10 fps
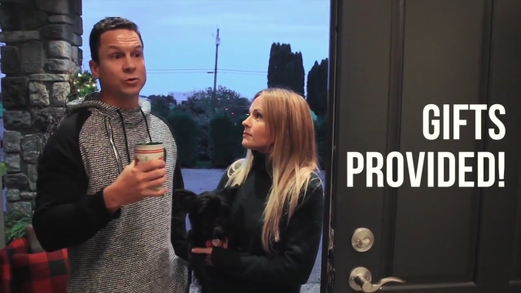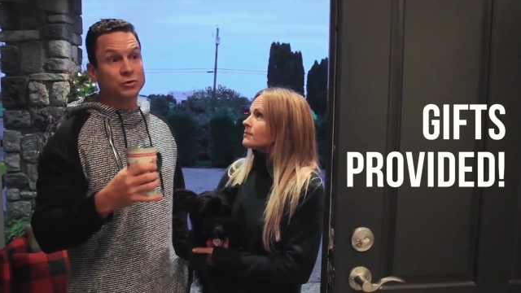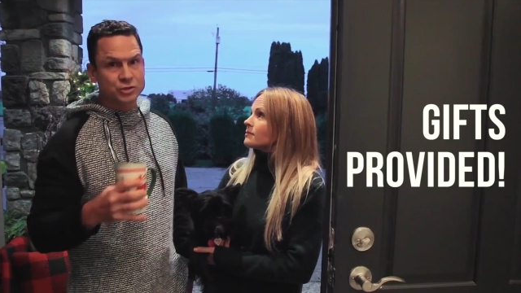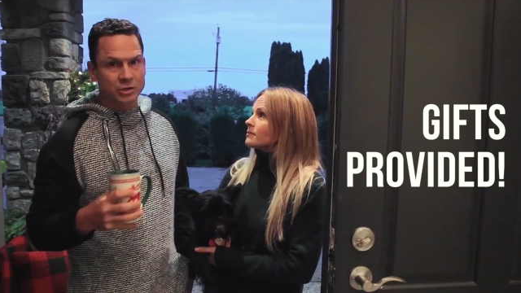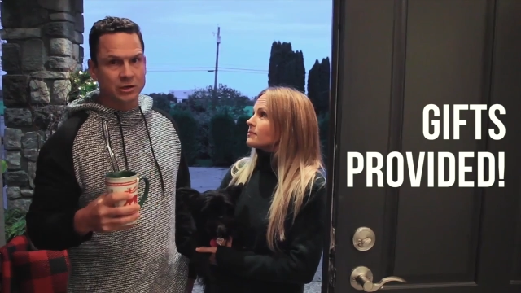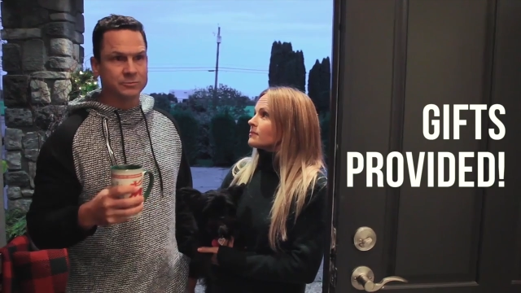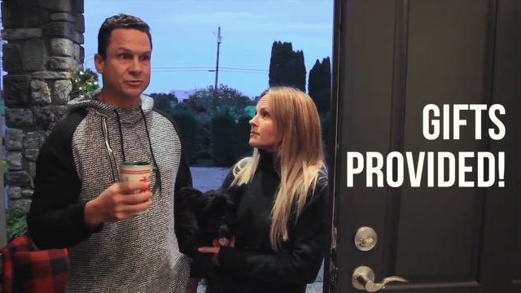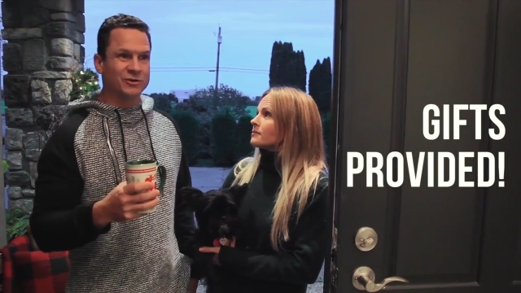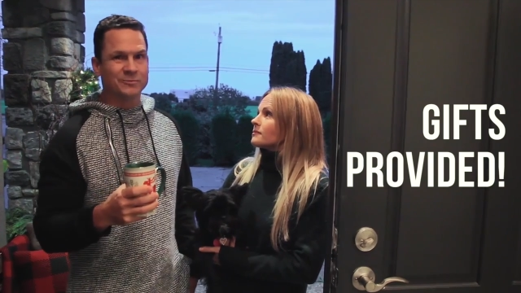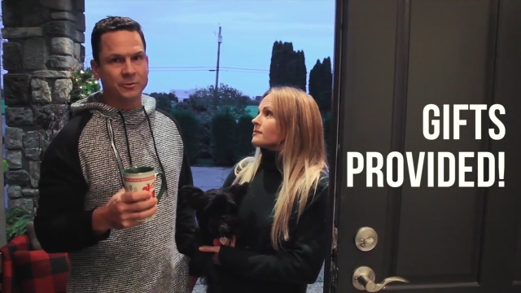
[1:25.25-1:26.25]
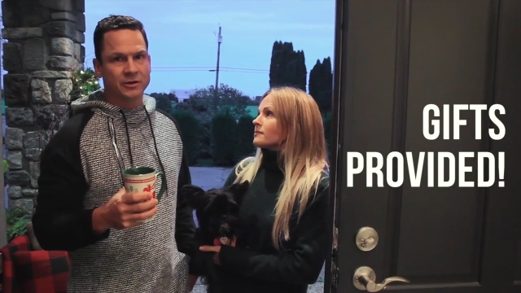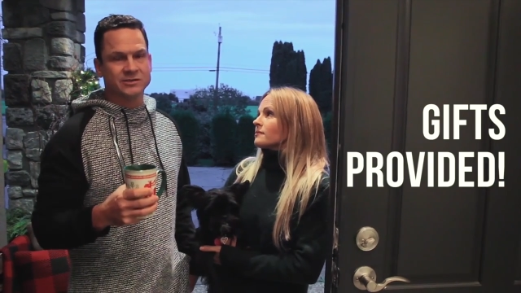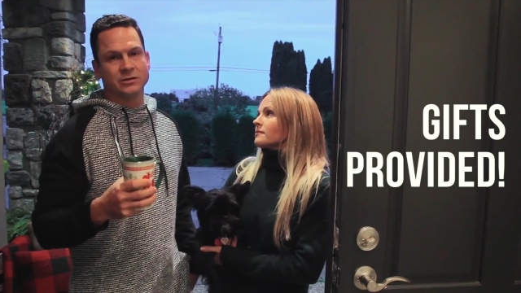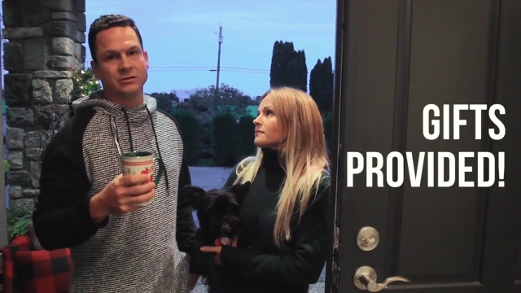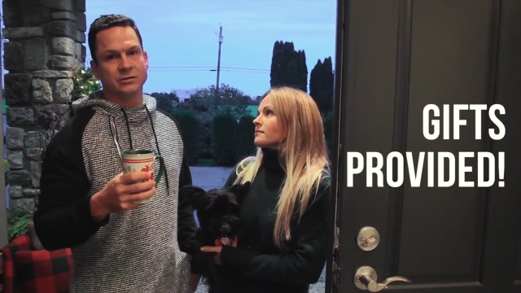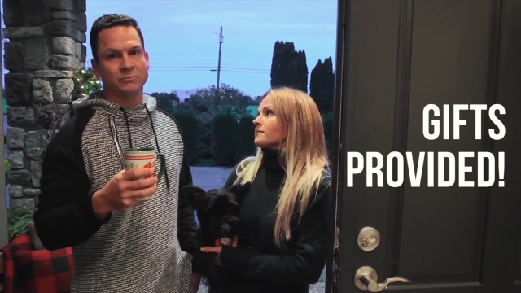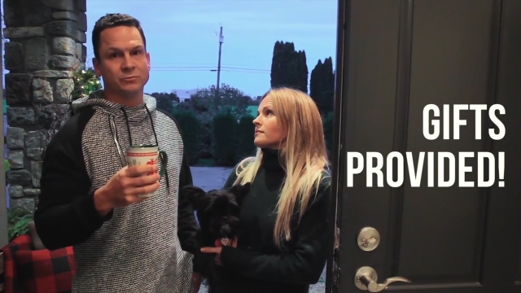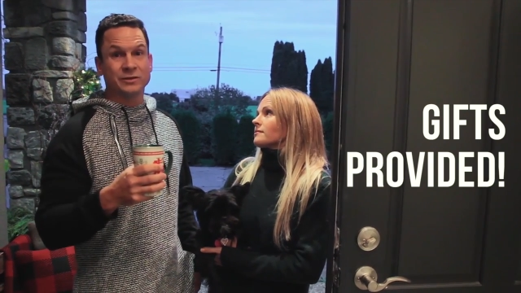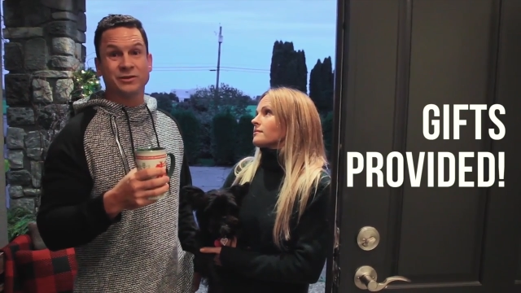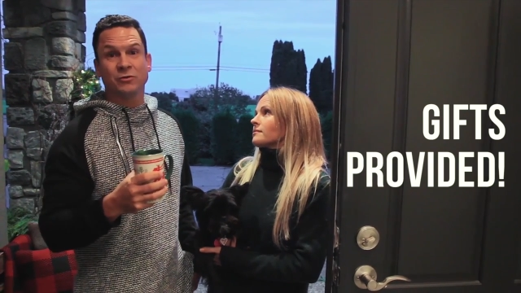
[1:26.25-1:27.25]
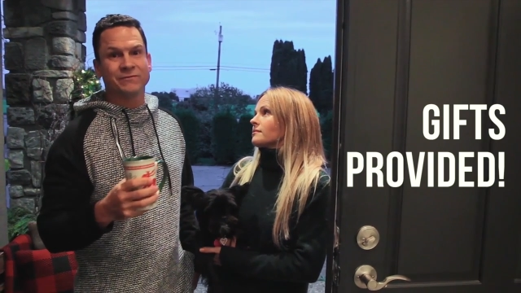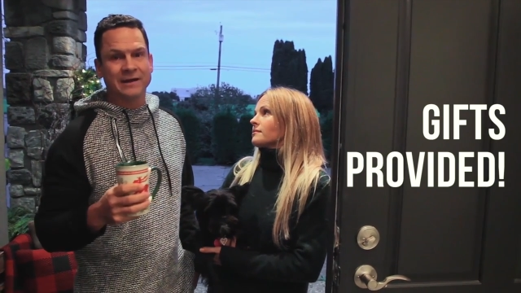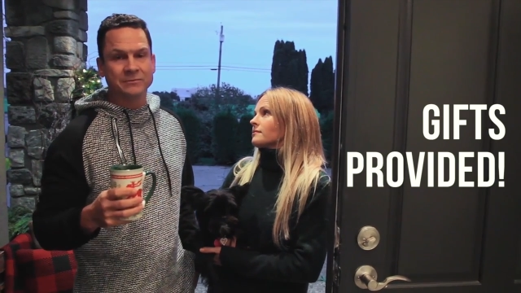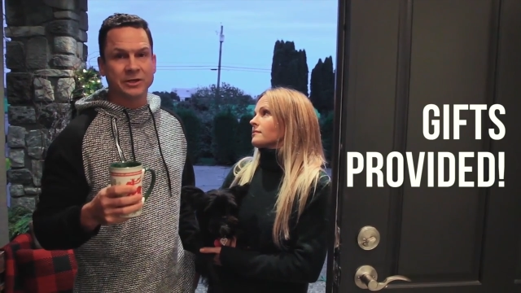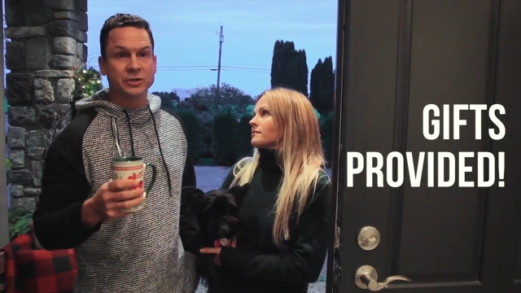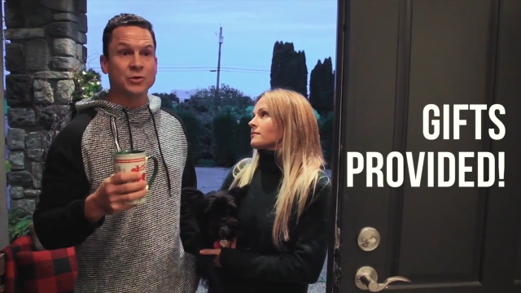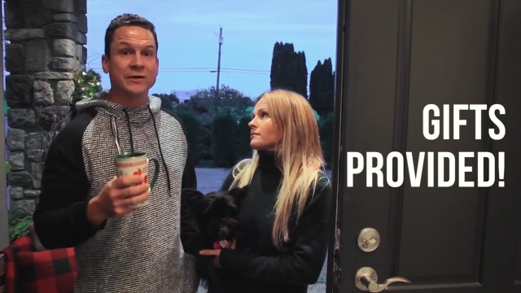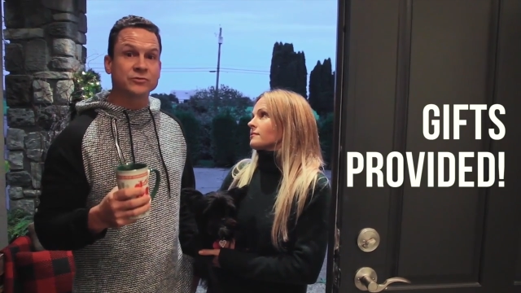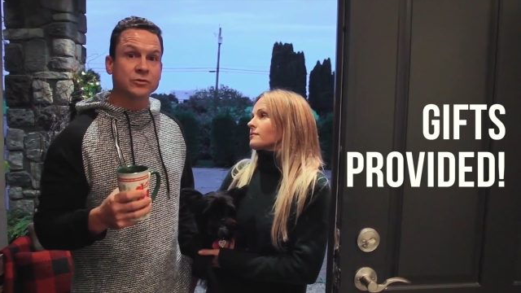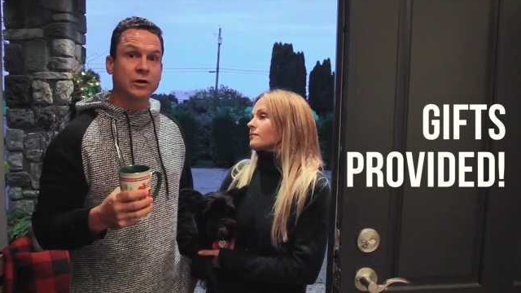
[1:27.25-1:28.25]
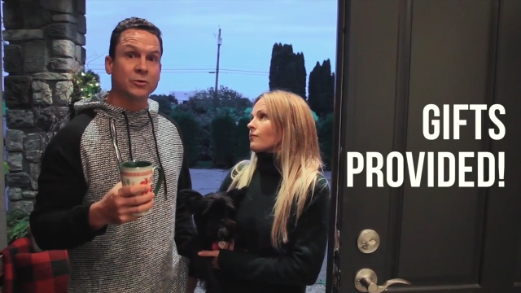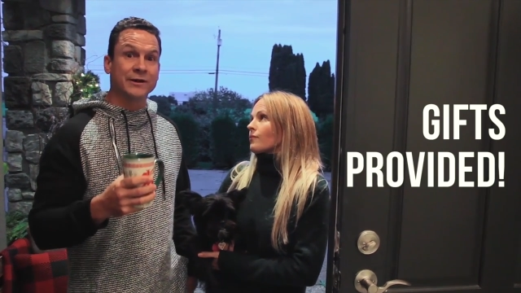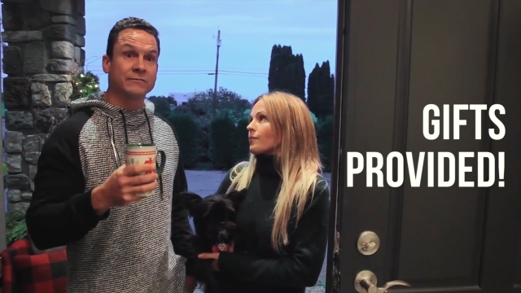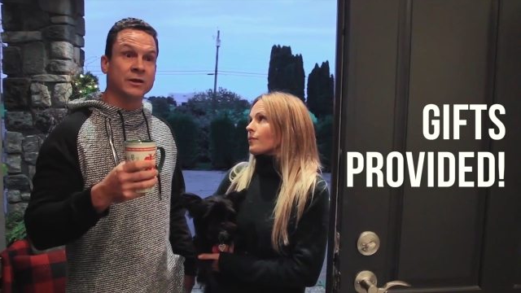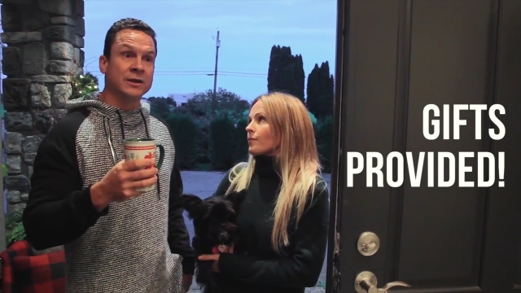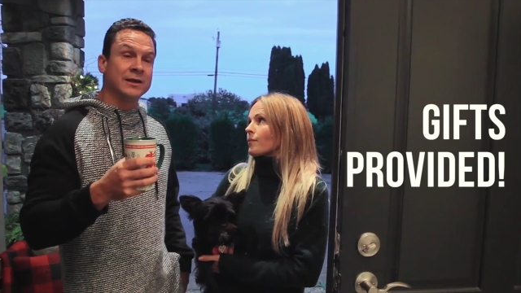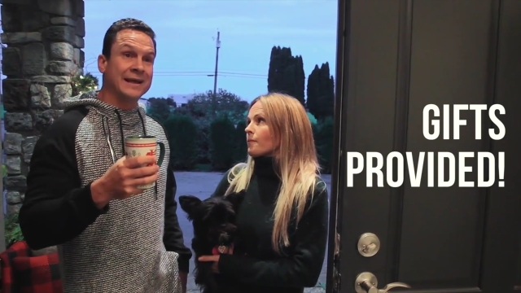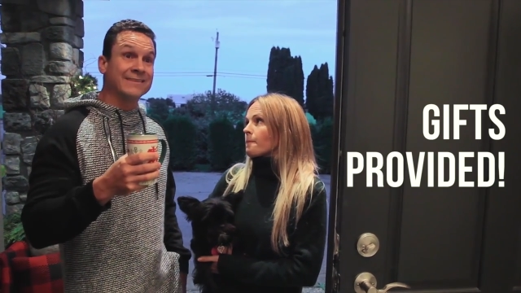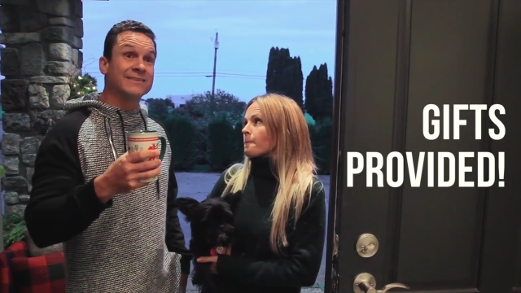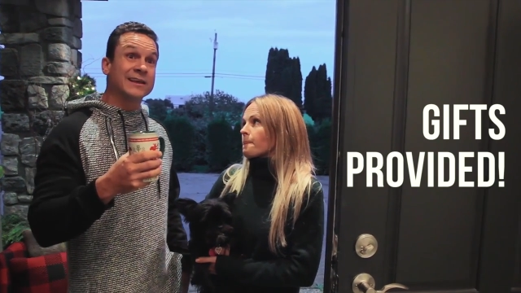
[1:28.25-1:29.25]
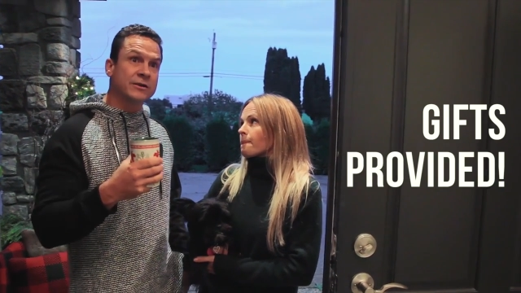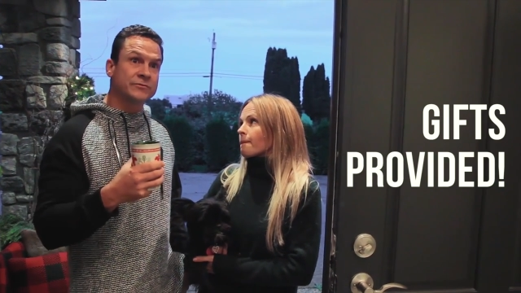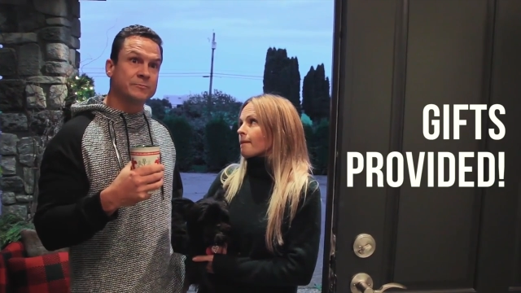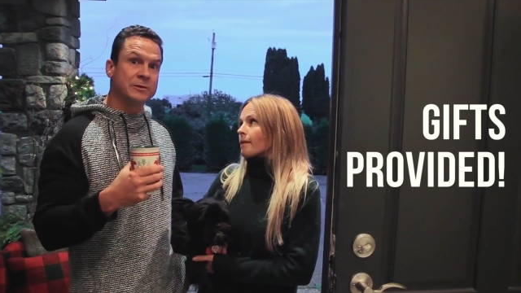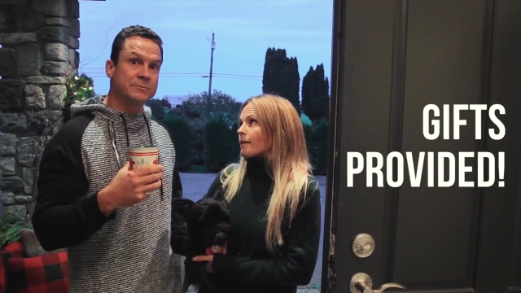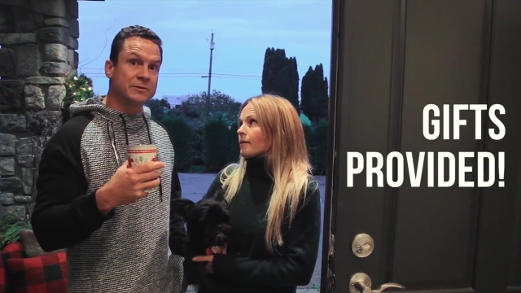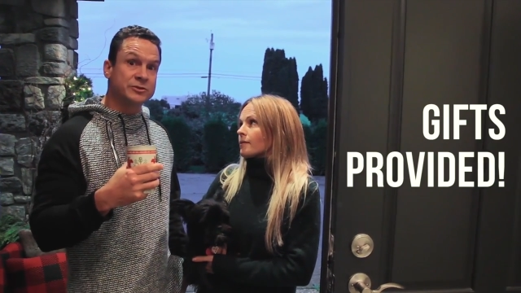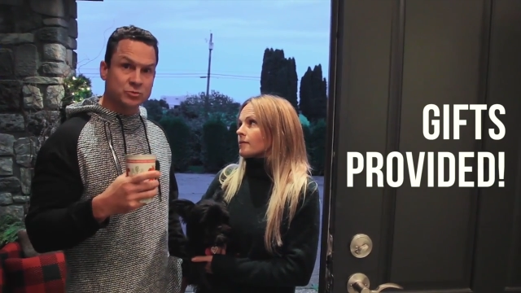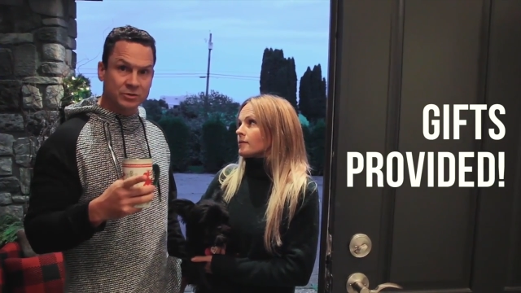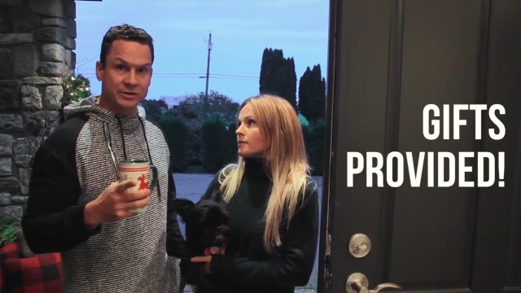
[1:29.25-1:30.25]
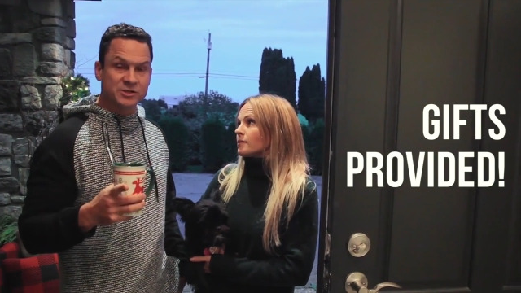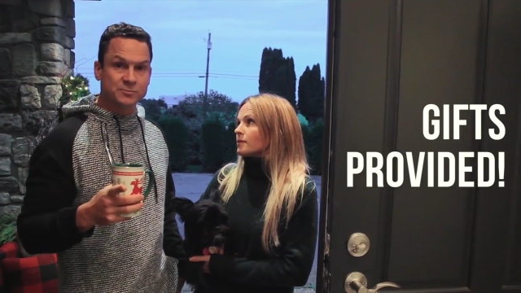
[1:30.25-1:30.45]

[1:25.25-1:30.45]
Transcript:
Speaker 1: your job or your part is with your family. You have to go and and think of the people that you want to